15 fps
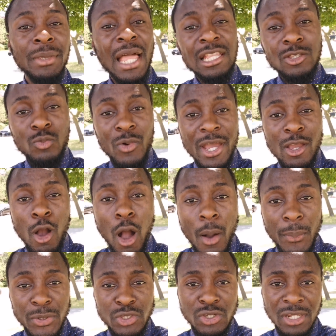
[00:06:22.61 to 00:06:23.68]
that's where your
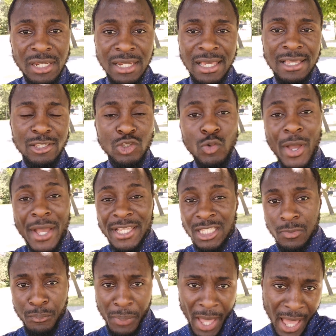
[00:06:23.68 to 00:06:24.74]
opportunity is to
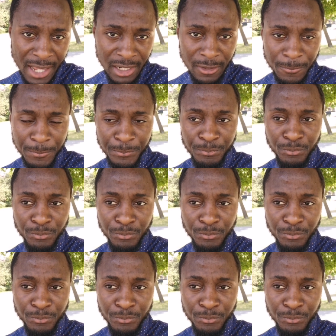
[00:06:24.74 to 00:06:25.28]
expand.